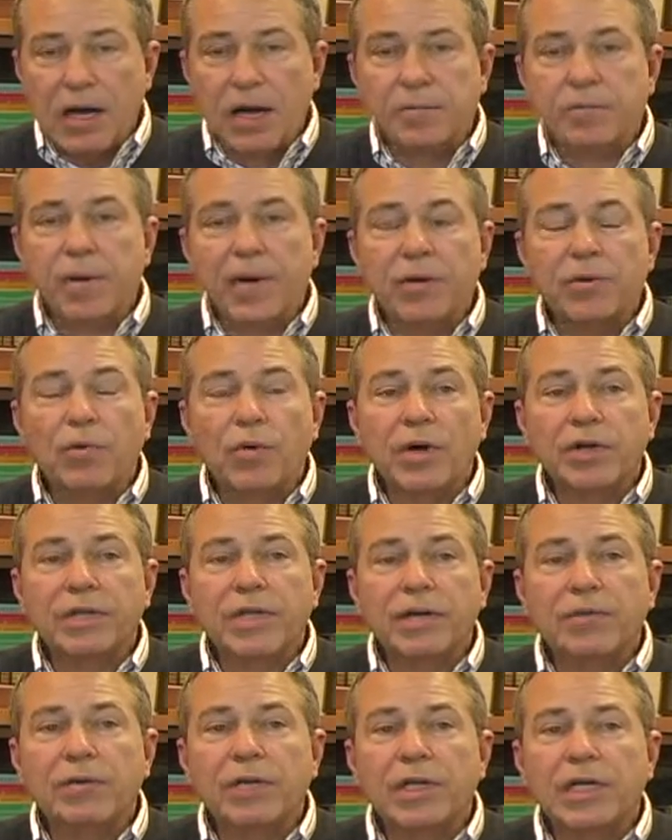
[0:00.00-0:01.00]
But one
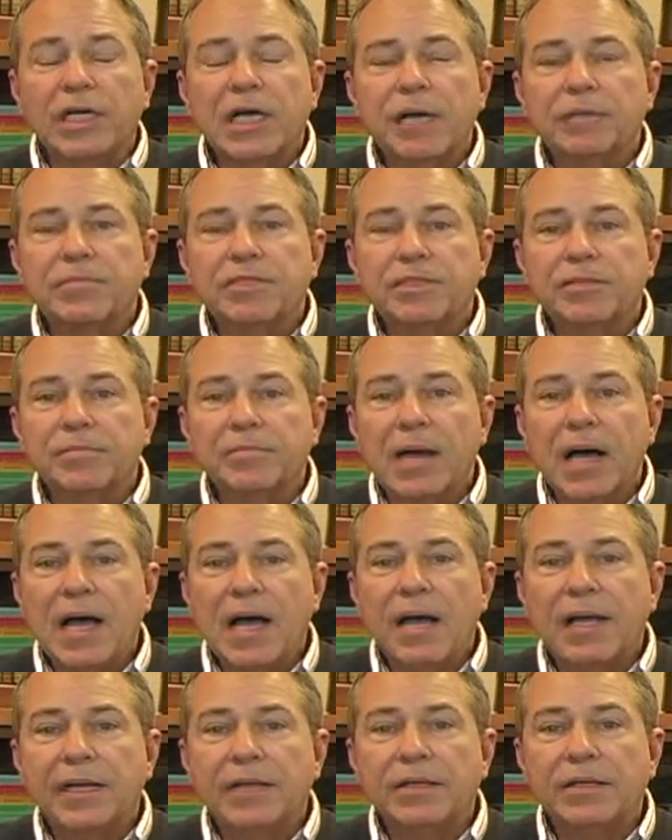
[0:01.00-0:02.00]
that really comes to
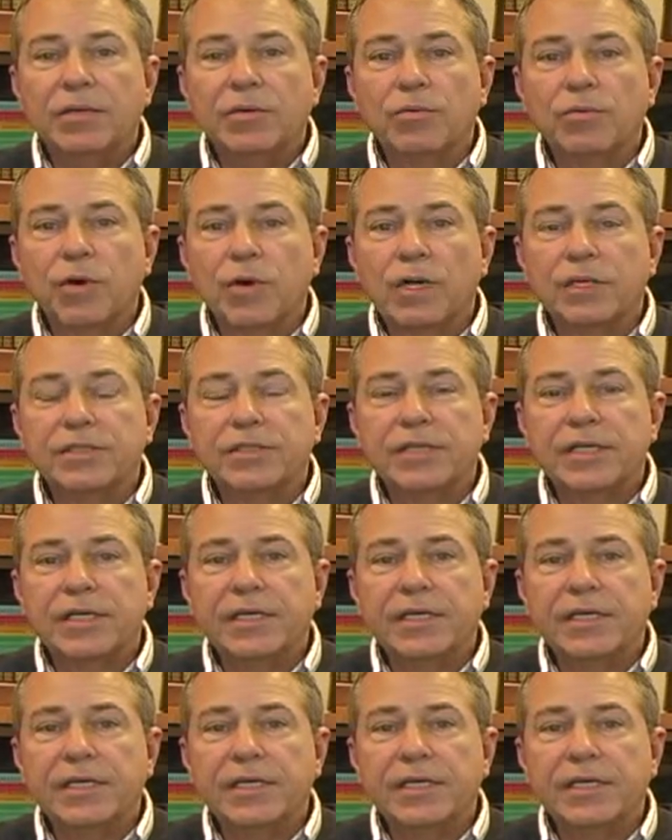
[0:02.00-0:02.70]
mind was